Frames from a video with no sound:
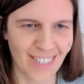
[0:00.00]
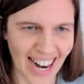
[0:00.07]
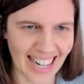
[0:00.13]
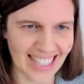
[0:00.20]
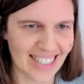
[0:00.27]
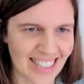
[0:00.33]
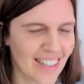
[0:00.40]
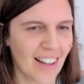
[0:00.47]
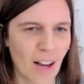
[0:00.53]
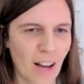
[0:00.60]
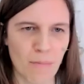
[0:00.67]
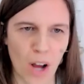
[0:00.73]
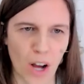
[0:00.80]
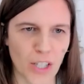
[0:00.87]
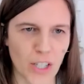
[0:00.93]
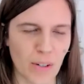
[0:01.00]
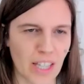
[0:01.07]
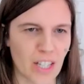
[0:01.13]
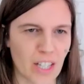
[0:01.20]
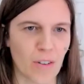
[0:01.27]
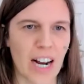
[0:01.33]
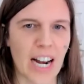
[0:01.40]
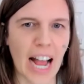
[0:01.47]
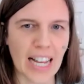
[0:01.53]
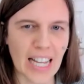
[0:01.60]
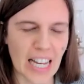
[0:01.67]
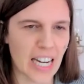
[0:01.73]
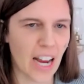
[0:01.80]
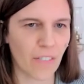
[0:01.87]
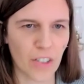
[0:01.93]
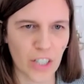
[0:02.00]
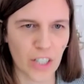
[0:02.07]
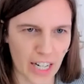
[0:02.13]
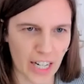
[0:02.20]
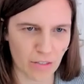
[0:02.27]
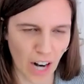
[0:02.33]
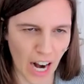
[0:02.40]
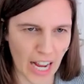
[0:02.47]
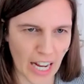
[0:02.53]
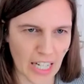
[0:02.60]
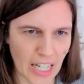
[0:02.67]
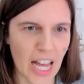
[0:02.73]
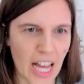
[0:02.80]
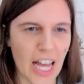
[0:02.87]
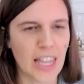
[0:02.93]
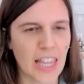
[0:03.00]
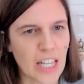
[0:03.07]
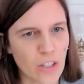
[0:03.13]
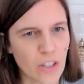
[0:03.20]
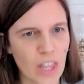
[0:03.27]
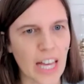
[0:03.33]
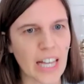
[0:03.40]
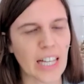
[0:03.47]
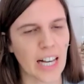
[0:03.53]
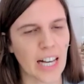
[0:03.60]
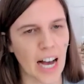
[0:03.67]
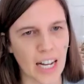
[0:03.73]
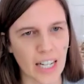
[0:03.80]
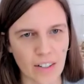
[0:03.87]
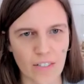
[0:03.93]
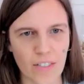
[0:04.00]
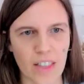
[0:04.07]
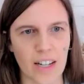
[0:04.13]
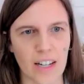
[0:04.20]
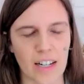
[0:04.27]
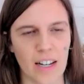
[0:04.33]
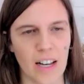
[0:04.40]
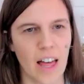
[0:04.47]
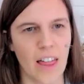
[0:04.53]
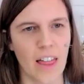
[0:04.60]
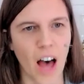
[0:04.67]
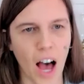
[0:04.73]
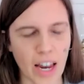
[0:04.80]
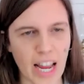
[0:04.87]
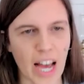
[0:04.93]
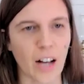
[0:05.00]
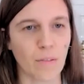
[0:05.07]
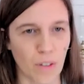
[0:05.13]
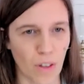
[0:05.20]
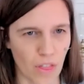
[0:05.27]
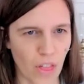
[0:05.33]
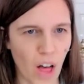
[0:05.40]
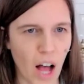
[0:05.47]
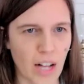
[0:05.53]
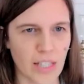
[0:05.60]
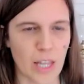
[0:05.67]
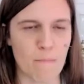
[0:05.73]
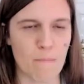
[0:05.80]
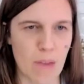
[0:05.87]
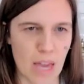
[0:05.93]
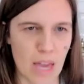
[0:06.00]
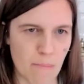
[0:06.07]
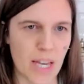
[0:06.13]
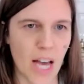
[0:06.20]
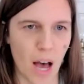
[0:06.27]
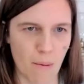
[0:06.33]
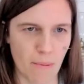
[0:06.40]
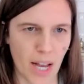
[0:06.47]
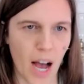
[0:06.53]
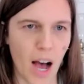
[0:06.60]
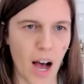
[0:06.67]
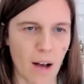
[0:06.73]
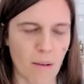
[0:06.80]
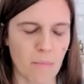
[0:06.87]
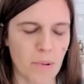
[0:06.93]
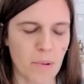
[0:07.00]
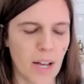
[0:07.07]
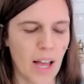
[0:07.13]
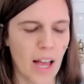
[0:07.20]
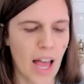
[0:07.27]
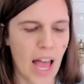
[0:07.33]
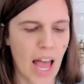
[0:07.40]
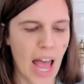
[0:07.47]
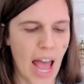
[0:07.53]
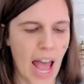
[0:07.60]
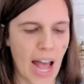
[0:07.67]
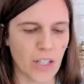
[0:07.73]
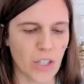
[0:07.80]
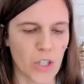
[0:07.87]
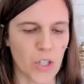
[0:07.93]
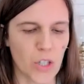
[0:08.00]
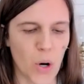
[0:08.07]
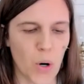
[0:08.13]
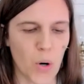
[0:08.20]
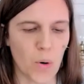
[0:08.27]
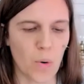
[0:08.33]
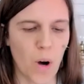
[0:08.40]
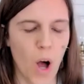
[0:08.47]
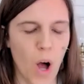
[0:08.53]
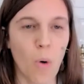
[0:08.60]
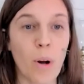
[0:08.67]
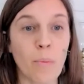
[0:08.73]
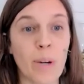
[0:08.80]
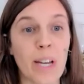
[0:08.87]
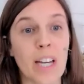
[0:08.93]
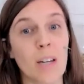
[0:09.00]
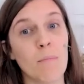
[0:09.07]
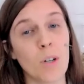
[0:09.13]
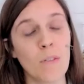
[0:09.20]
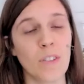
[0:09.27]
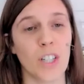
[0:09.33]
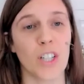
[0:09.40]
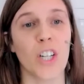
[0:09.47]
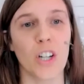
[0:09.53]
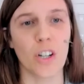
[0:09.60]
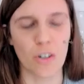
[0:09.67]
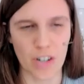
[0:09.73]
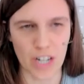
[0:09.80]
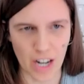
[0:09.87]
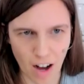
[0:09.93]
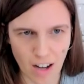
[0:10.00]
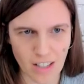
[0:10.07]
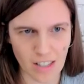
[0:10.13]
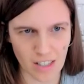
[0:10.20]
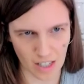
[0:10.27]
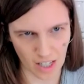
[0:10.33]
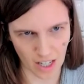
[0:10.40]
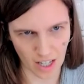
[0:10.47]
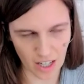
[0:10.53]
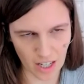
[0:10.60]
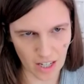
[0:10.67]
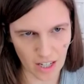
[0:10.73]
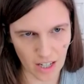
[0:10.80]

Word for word: right? Mm-hmm. I'm not doing this right. I can never get it right. These are like kind of the the unhelpful thoughts that may be coming up. And so when we can move to curiosity,